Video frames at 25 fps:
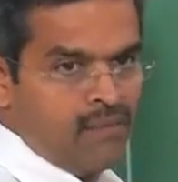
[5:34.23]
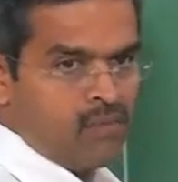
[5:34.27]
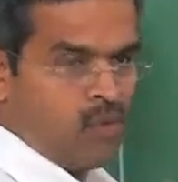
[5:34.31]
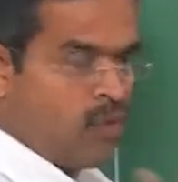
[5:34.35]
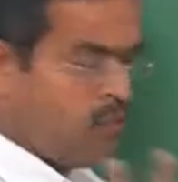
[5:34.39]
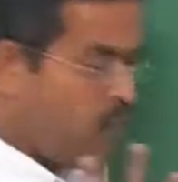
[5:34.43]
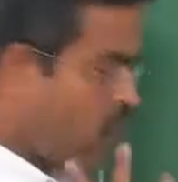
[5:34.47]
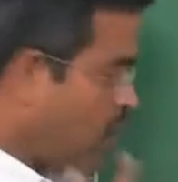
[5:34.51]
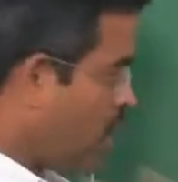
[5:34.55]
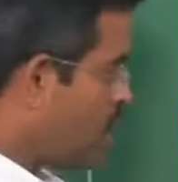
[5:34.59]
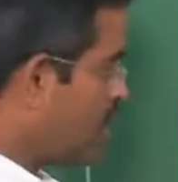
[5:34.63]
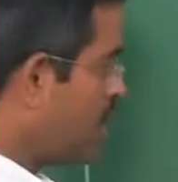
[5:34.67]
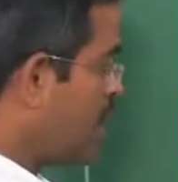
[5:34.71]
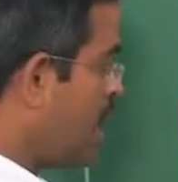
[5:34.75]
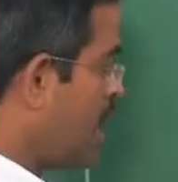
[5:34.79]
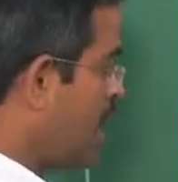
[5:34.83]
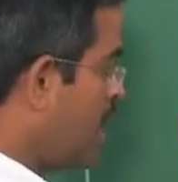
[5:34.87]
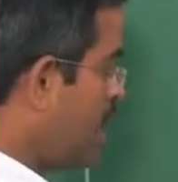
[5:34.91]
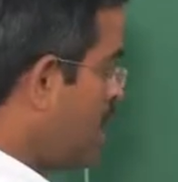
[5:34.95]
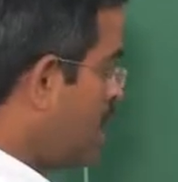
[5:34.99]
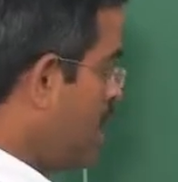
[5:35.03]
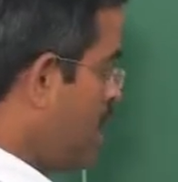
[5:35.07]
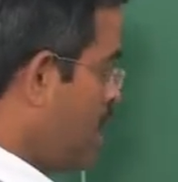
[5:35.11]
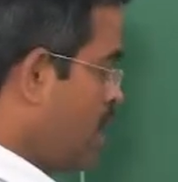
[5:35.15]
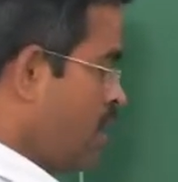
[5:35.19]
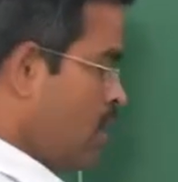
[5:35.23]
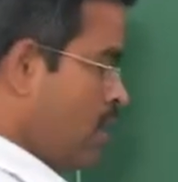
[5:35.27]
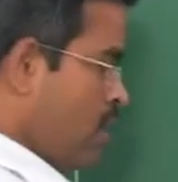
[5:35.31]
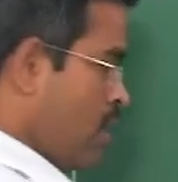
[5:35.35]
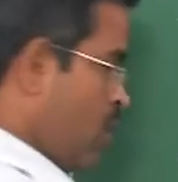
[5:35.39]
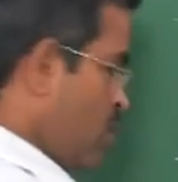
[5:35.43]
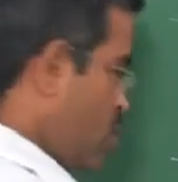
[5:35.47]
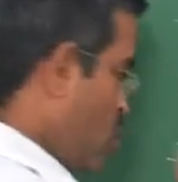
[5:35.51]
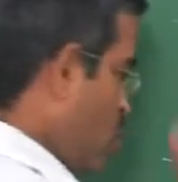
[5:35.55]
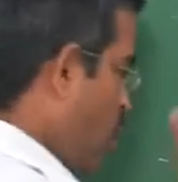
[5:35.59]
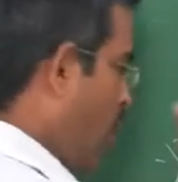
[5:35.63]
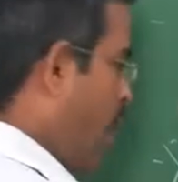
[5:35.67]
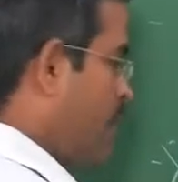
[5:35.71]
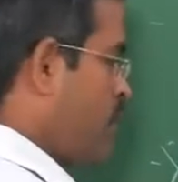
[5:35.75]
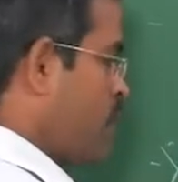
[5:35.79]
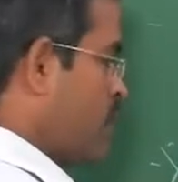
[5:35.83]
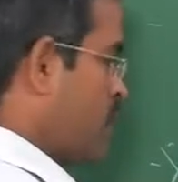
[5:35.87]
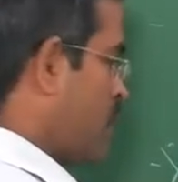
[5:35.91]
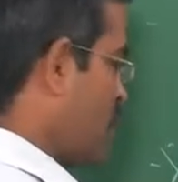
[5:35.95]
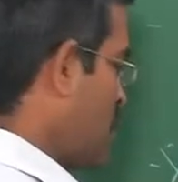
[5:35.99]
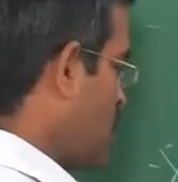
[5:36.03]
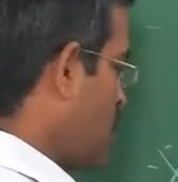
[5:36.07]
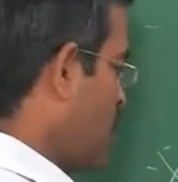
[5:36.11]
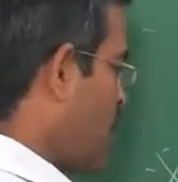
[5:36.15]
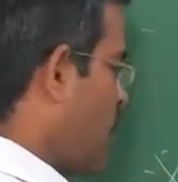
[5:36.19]
So, for that you have to
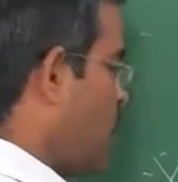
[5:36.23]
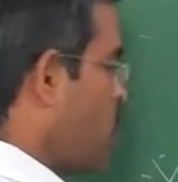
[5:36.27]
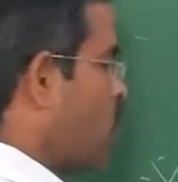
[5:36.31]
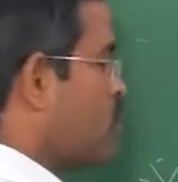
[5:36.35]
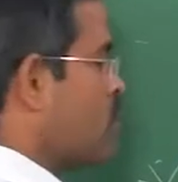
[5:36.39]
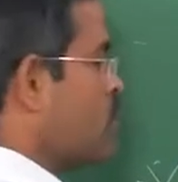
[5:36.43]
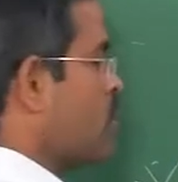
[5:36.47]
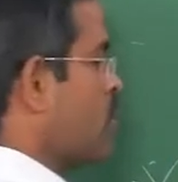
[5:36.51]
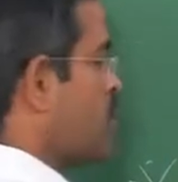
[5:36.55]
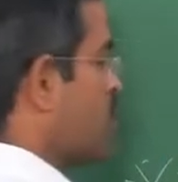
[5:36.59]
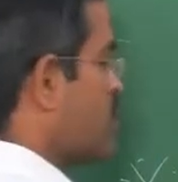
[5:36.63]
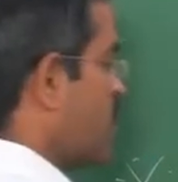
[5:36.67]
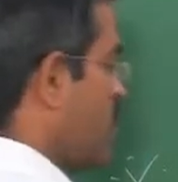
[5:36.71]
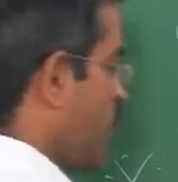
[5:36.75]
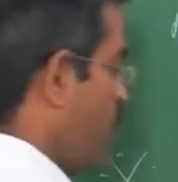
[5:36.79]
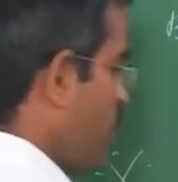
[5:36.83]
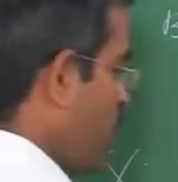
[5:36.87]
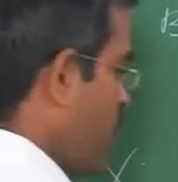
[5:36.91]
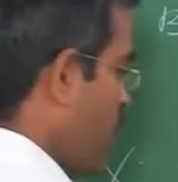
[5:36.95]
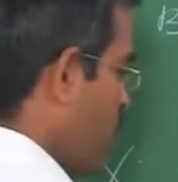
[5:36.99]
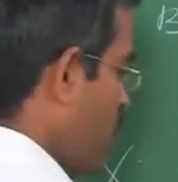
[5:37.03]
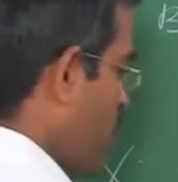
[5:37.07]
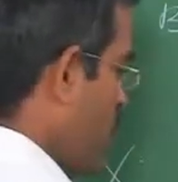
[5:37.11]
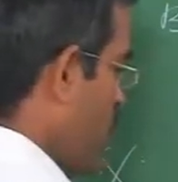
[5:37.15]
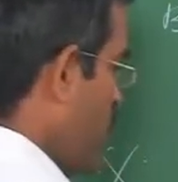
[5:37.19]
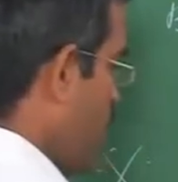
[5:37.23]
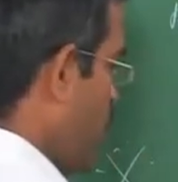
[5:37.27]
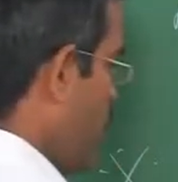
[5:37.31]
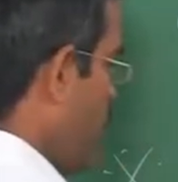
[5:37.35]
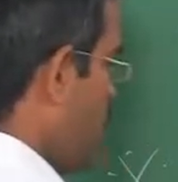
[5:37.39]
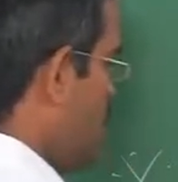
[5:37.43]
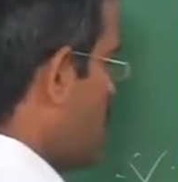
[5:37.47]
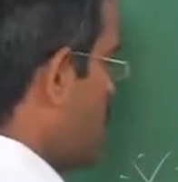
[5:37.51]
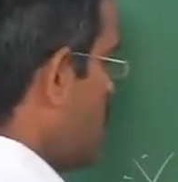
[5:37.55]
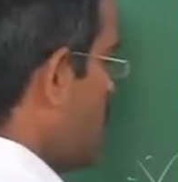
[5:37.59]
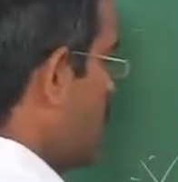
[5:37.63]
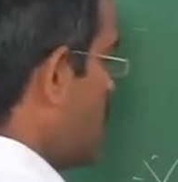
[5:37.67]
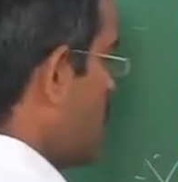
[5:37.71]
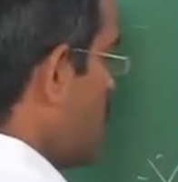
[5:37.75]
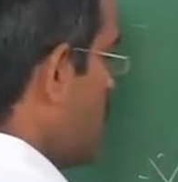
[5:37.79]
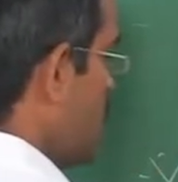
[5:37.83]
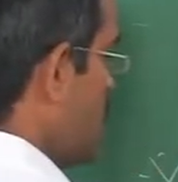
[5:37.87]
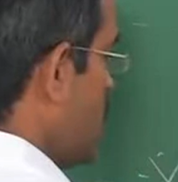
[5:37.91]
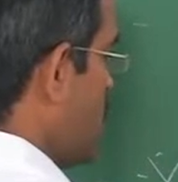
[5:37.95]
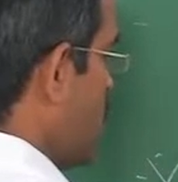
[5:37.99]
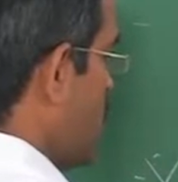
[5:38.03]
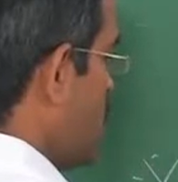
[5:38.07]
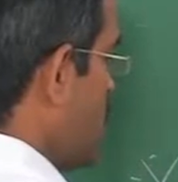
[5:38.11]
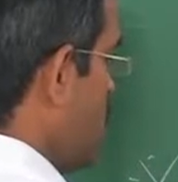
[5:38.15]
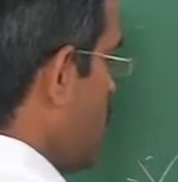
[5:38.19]
think about a system which is
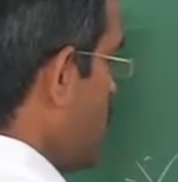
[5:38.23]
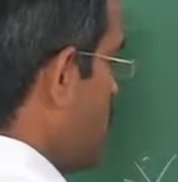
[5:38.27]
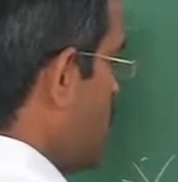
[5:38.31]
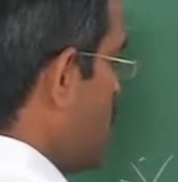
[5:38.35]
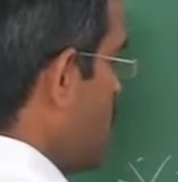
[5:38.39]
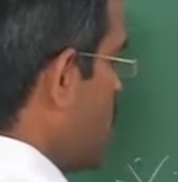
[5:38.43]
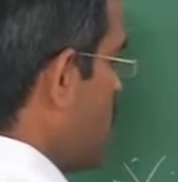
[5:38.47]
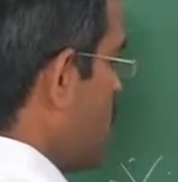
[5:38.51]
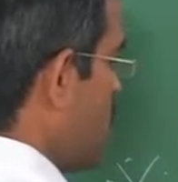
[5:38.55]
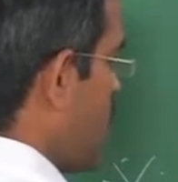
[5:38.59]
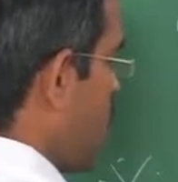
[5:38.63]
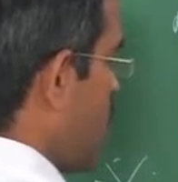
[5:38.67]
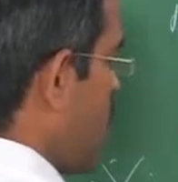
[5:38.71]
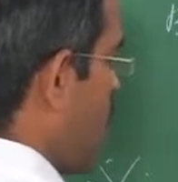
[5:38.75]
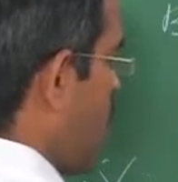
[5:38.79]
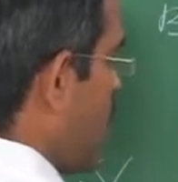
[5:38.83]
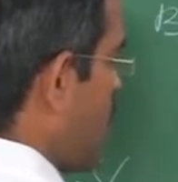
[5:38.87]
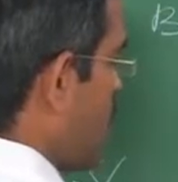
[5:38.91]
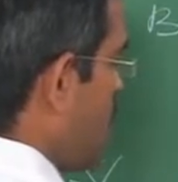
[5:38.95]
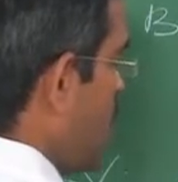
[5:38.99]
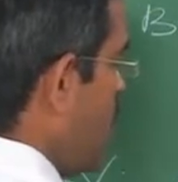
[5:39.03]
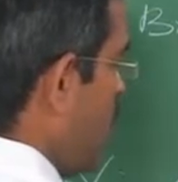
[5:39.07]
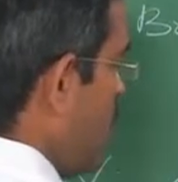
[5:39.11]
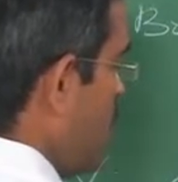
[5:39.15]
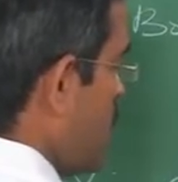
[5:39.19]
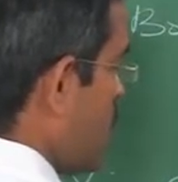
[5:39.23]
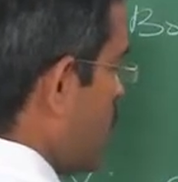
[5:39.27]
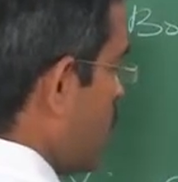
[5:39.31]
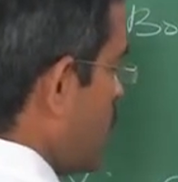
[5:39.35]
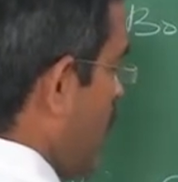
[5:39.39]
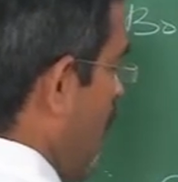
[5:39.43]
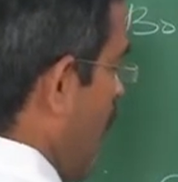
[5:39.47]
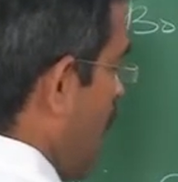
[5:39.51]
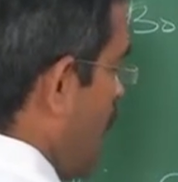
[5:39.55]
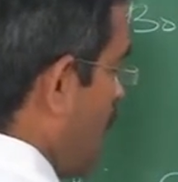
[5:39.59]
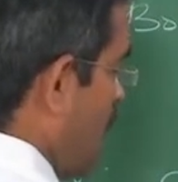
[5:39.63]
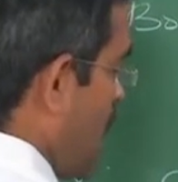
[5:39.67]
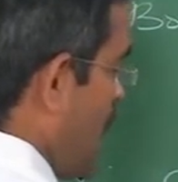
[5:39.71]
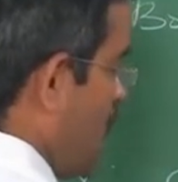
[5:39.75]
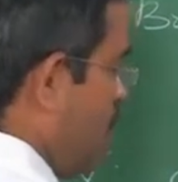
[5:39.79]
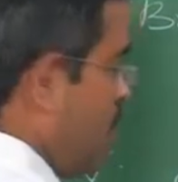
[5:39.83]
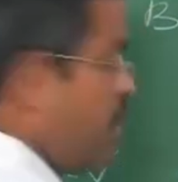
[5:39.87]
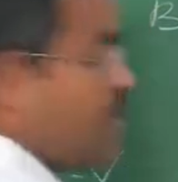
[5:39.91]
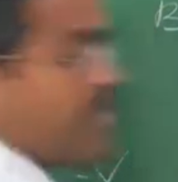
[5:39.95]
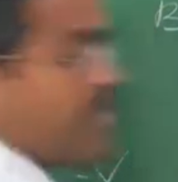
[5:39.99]
disintegrated and can be